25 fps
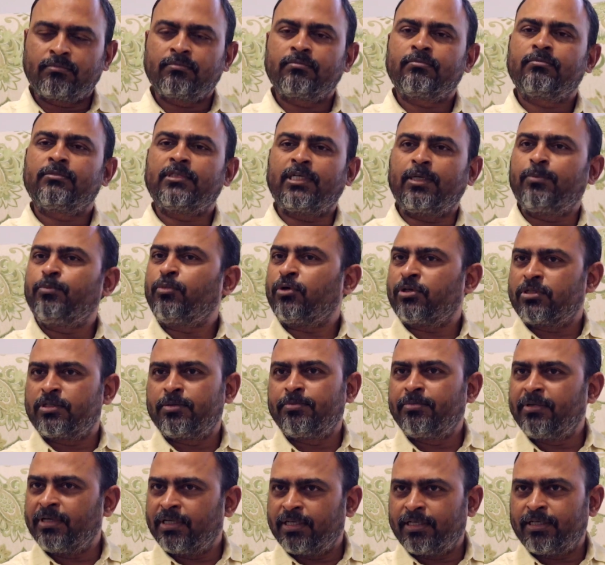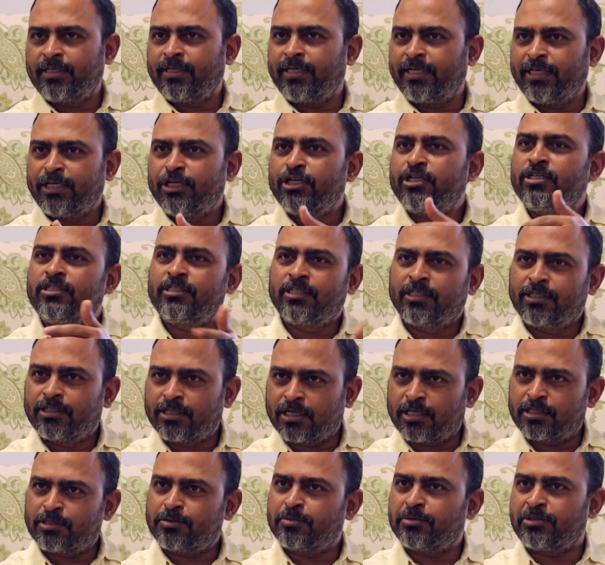And possibly increasing
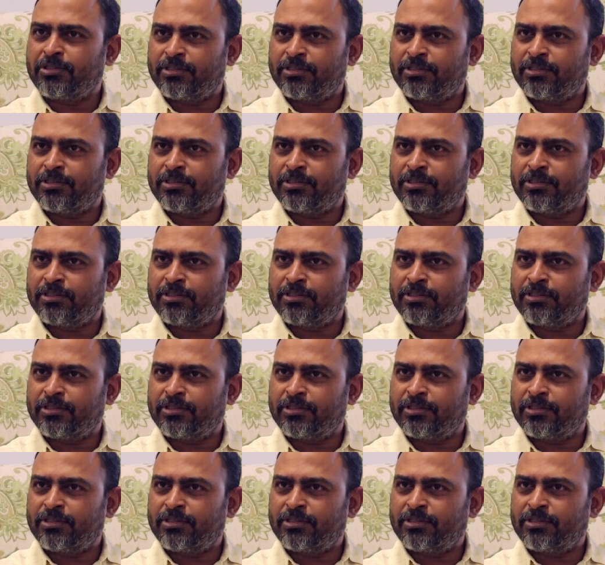transmission.